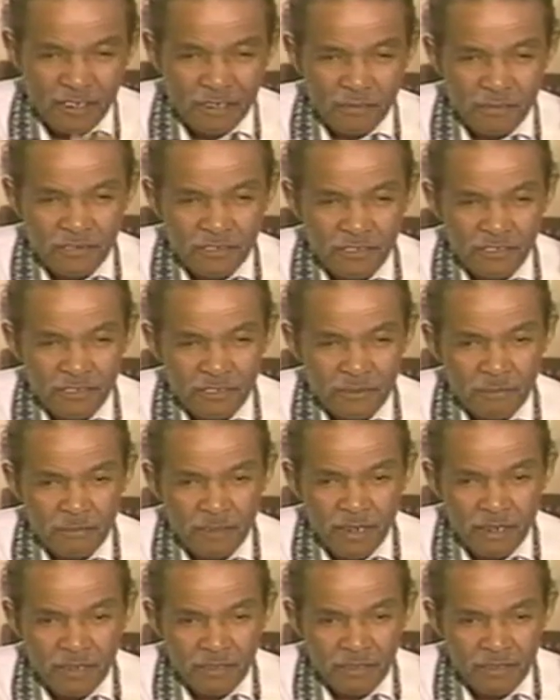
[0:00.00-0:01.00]
was just
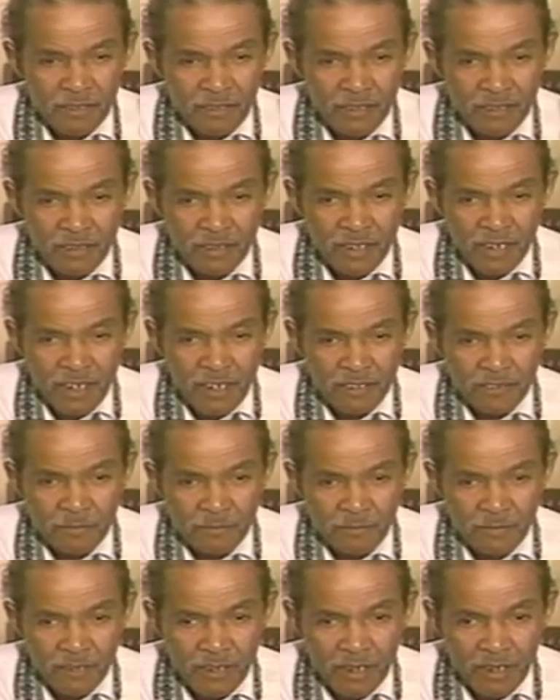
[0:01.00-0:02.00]
about, and then the last
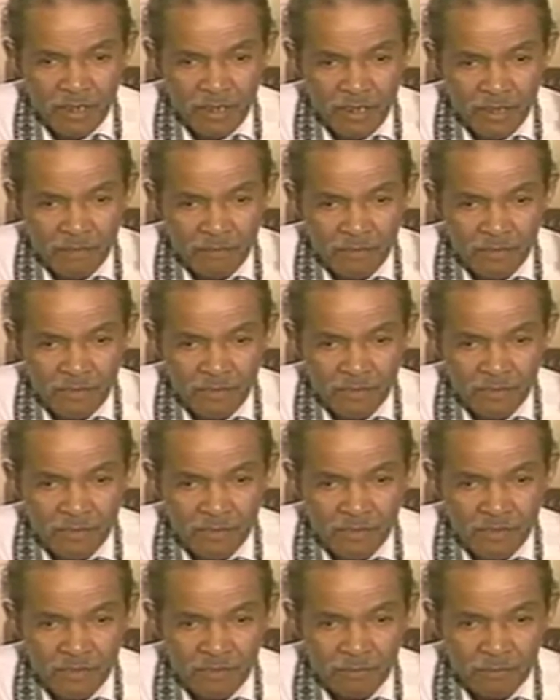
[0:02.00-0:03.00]
one I have is,
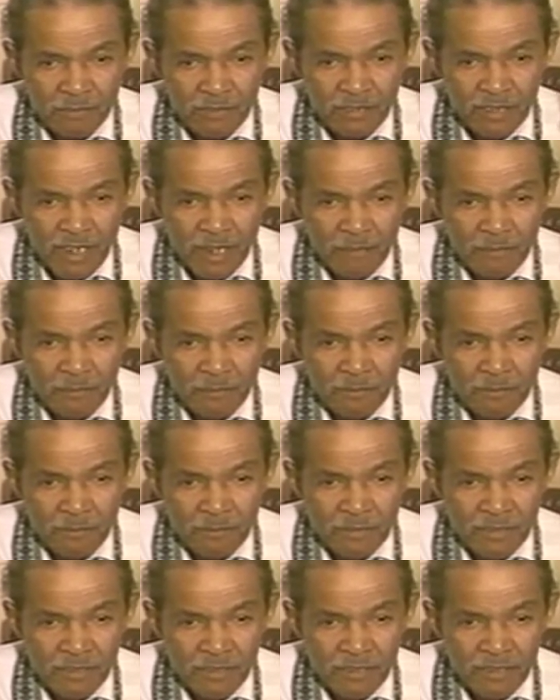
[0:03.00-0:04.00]
is what's happening with
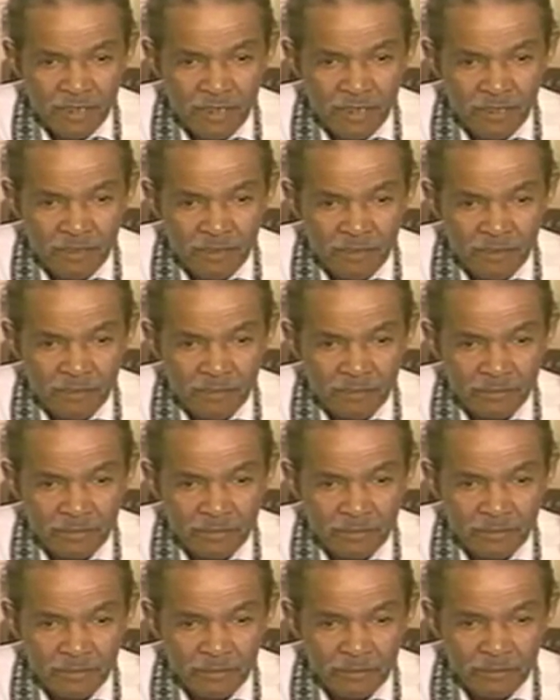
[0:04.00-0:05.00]
me today, you know,
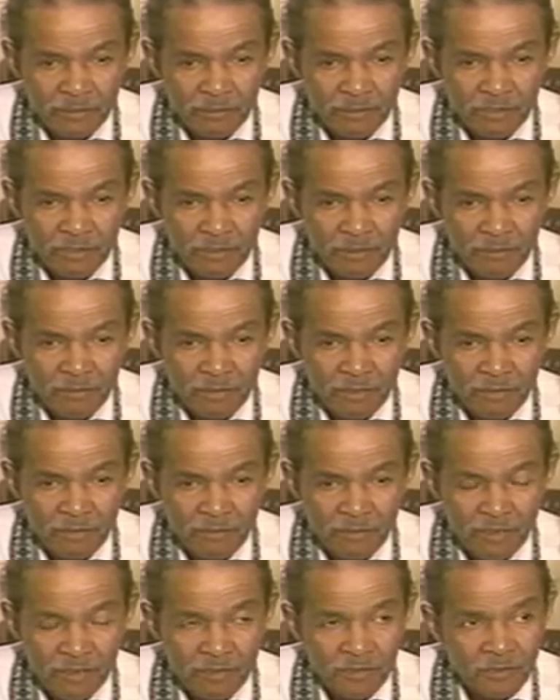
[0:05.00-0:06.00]
which I'm getting
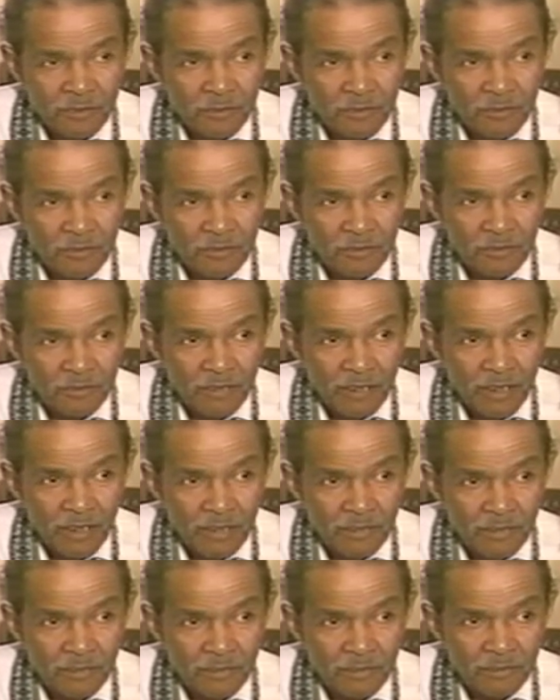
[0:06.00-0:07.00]
ready to go into now,
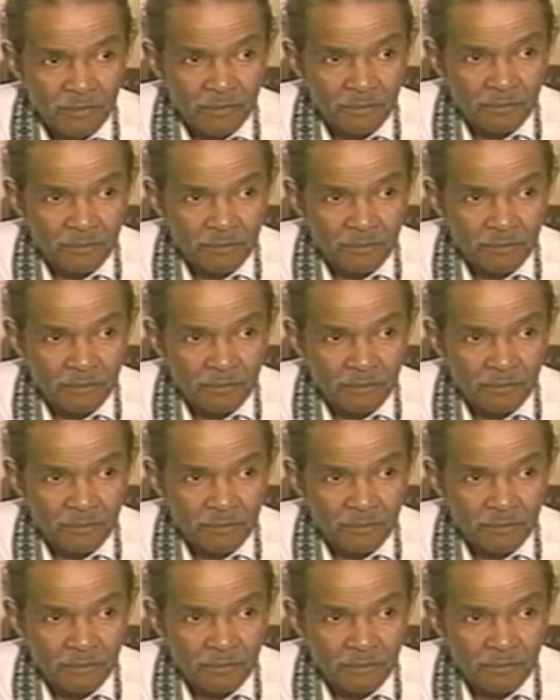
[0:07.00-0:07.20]
you know.